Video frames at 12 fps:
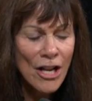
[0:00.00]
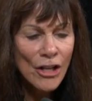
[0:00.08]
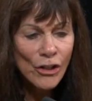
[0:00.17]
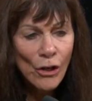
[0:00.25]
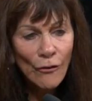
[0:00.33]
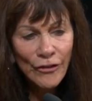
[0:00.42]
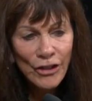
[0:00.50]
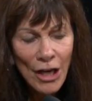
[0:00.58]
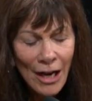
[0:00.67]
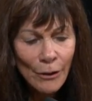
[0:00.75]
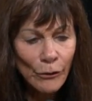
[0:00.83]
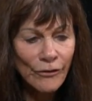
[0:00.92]
So
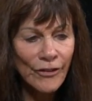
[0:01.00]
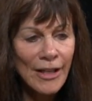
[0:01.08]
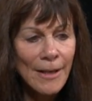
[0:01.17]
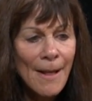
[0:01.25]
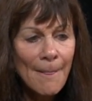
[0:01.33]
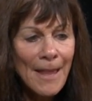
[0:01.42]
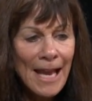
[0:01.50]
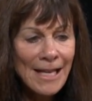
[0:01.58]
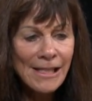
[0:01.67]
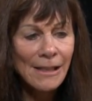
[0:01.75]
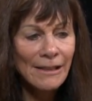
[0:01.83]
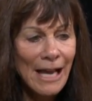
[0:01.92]
photography
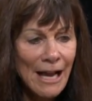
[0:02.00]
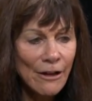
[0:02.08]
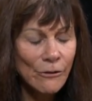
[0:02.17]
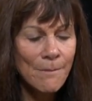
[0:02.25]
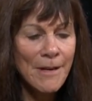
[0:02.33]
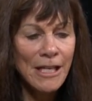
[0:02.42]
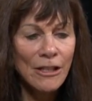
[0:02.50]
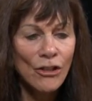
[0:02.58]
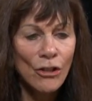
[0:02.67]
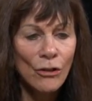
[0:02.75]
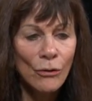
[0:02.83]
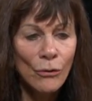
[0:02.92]
has allowed me
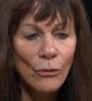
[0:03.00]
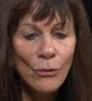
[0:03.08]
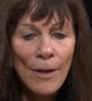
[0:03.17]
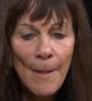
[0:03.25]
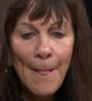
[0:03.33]
to